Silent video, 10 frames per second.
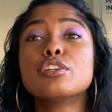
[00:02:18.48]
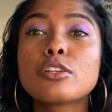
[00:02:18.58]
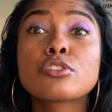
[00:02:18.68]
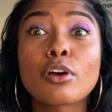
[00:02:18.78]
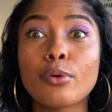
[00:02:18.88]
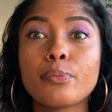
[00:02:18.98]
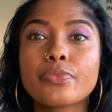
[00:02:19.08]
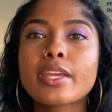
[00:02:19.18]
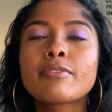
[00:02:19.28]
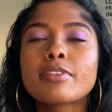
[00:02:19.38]
So,
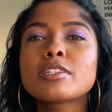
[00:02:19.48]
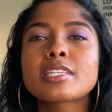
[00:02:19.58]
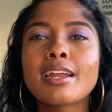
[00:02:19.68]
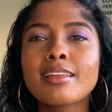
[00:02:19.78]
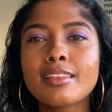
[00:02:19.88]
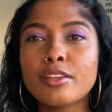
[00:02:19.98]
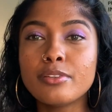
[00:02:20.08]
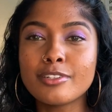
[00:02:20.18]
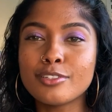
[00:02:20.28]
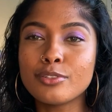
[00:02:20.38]
if there's anything you
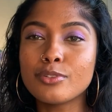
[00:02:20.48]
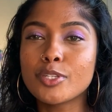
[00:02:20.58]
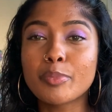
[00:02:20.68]
can do to